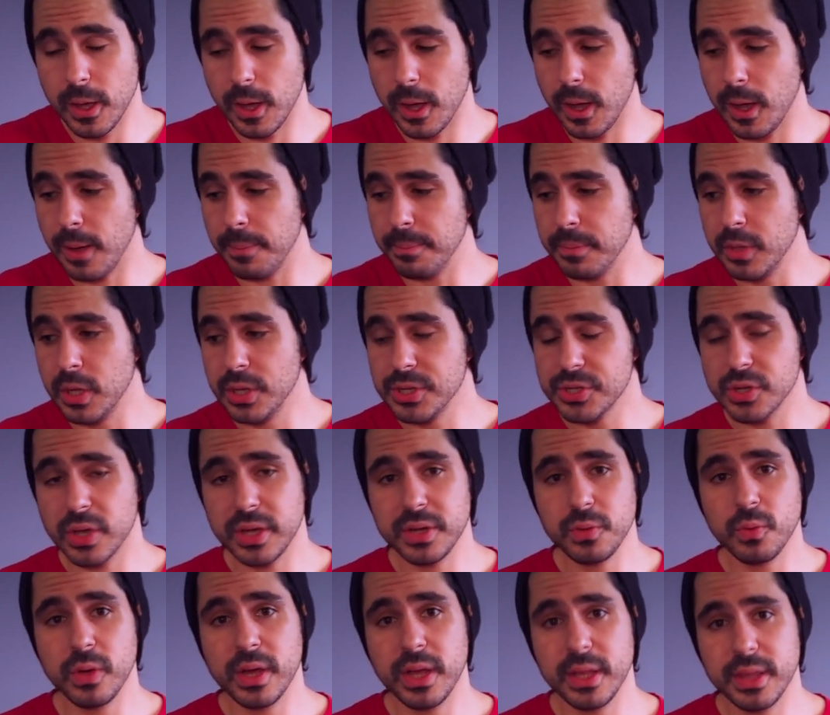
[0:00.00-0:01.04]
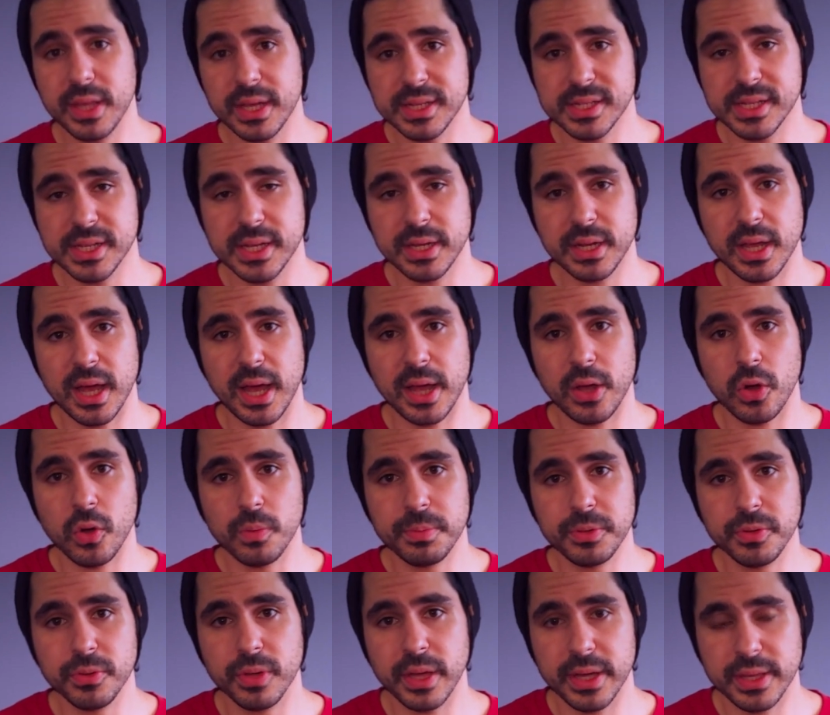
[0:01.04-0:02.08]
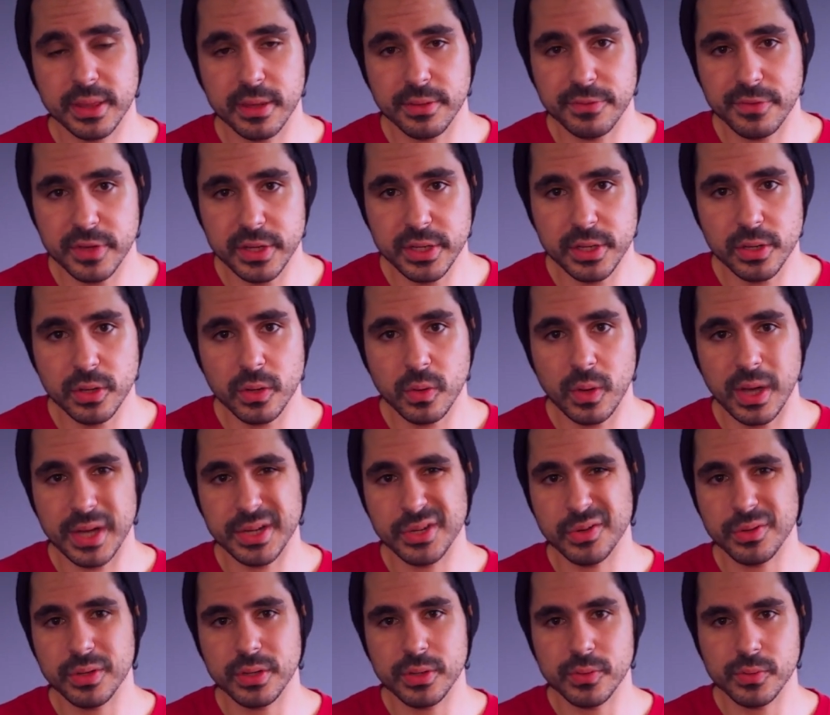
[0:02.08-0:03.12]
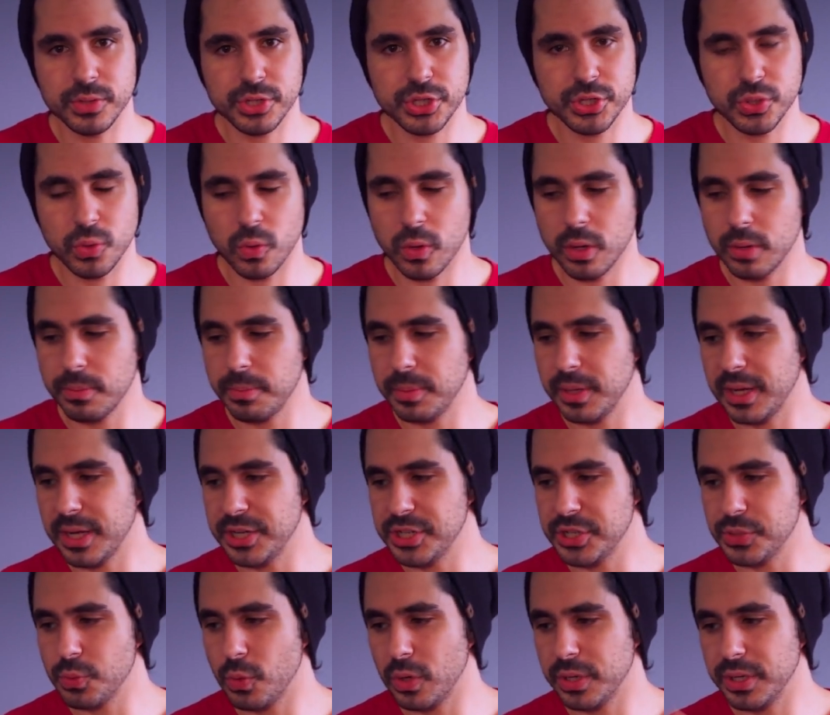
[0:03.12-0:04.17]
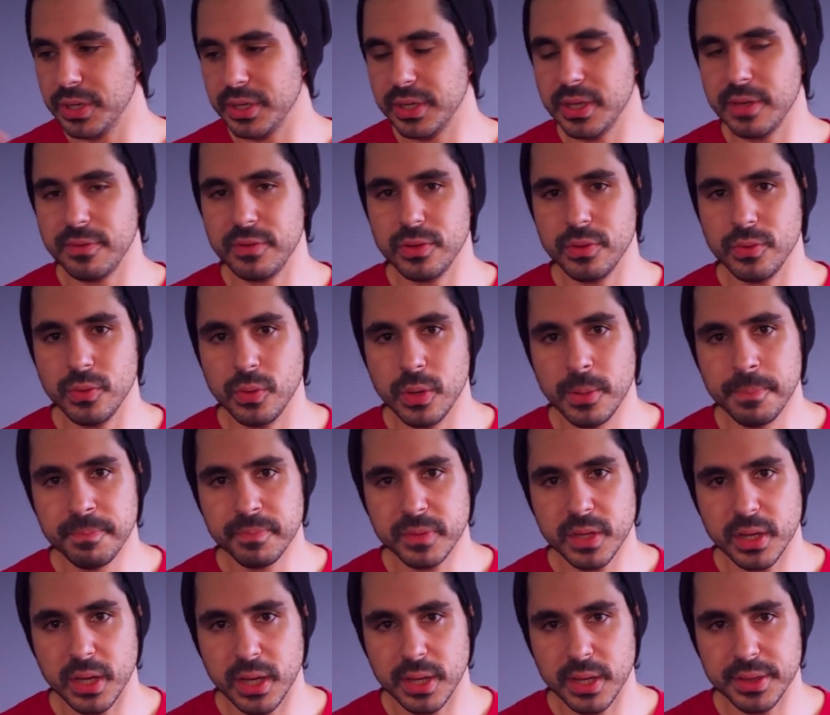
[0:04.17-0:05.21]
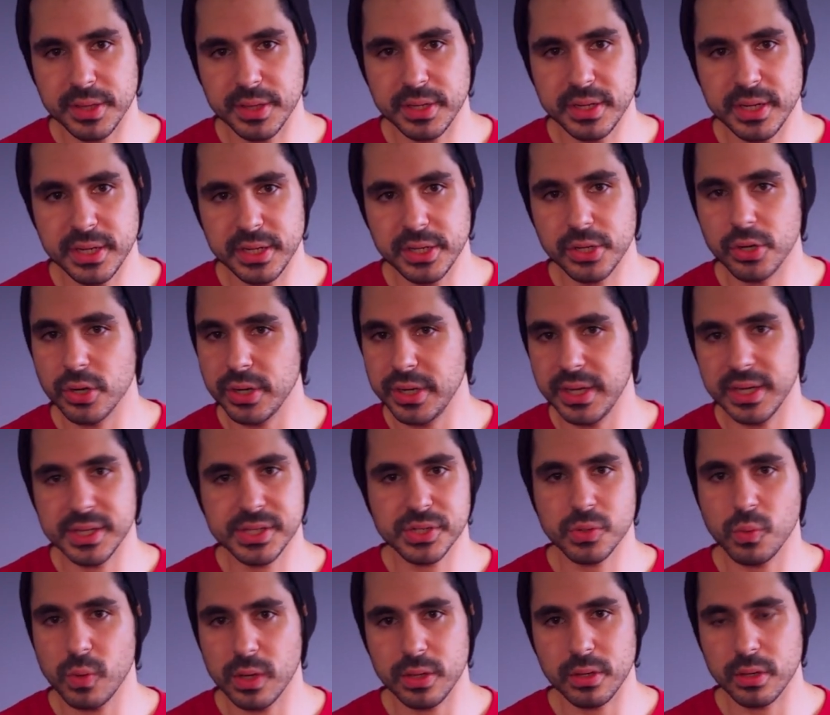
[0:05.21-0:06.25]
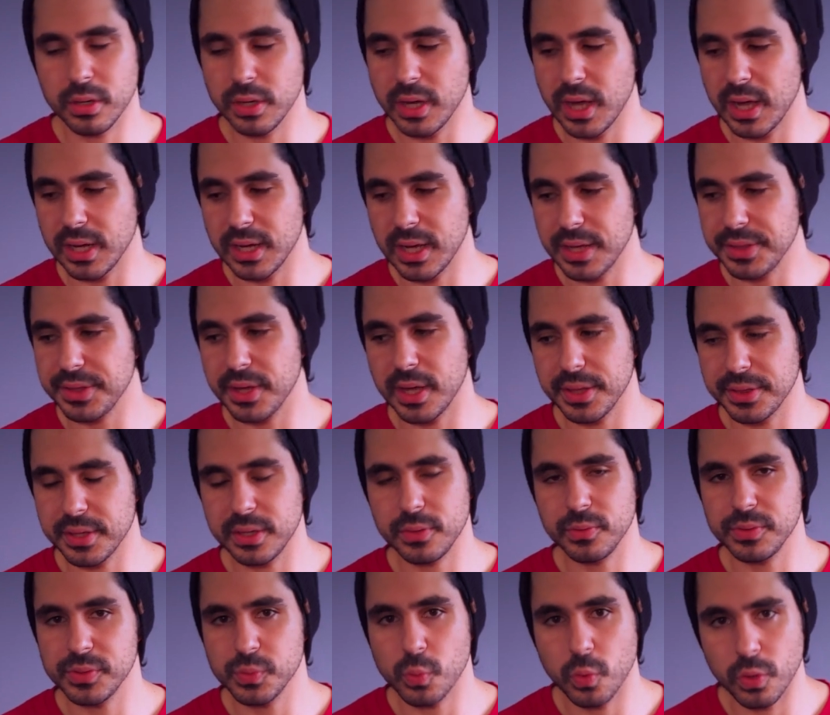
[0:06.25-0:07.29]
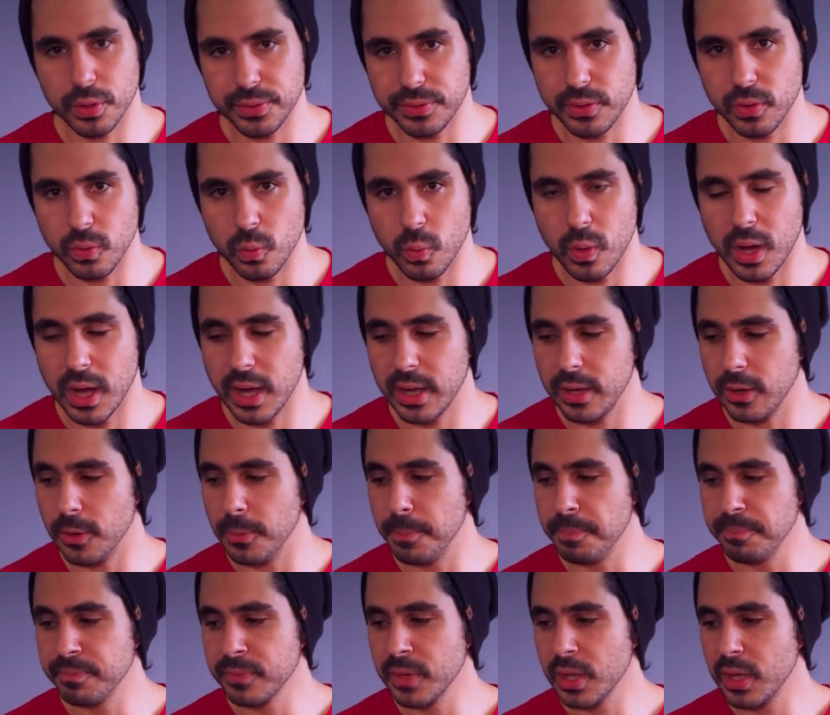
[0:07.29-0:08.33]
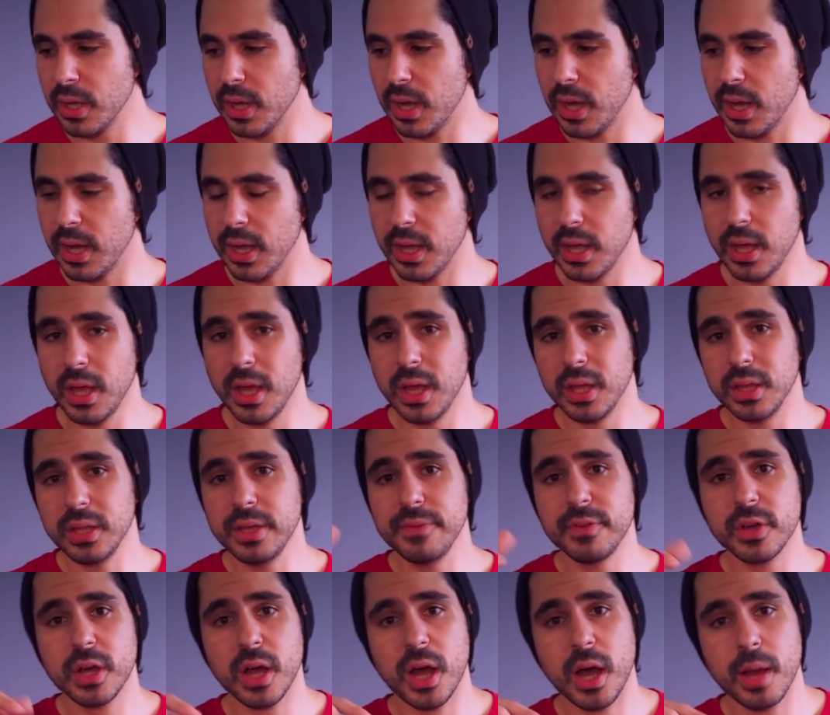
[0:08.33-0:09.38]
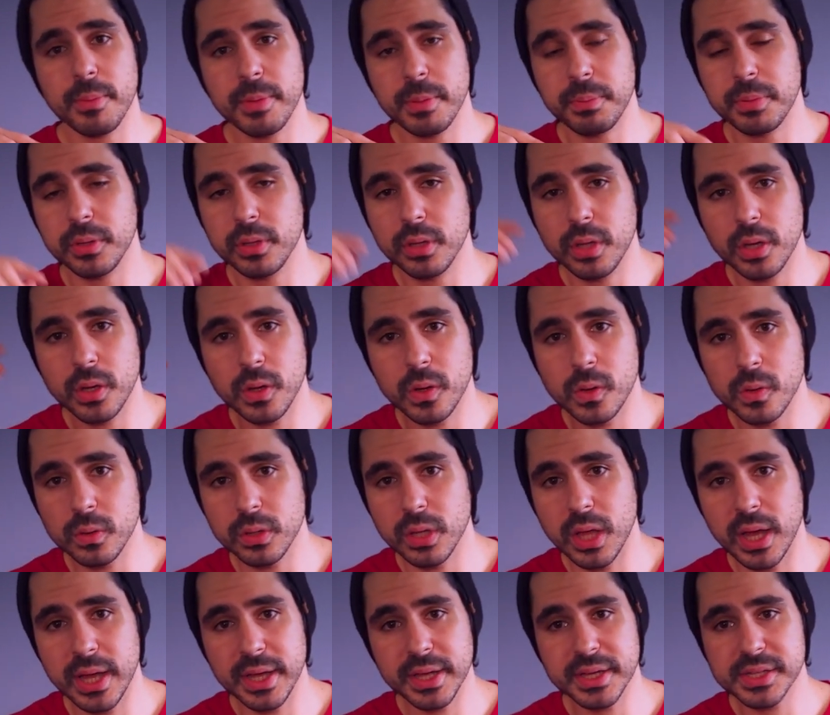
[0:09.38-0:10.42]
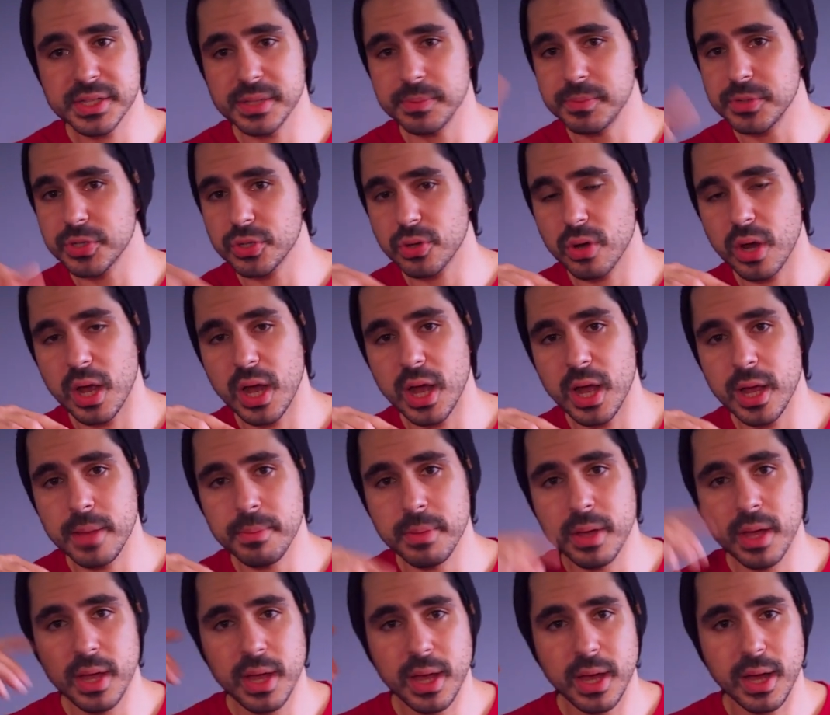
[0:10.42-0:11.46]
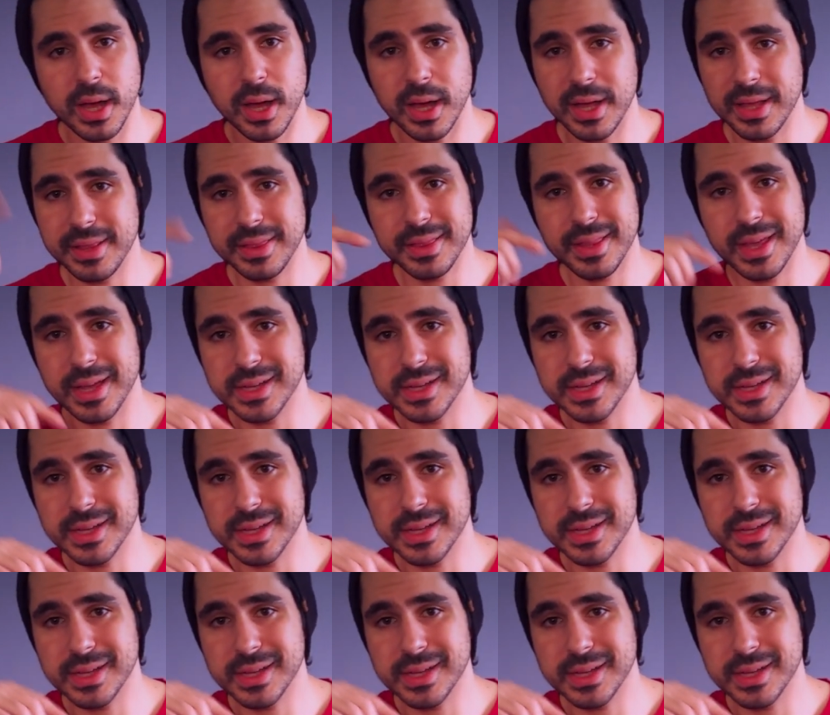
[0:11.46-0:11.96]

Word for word: Um, so anyway, that's it. I hope you liked the video. I know that it was short, but I just wanted to give you uh, the nitty gritty as to whether or not I thought that it was worth your while. Uh, leave a comment below, like, subscribe, uh, and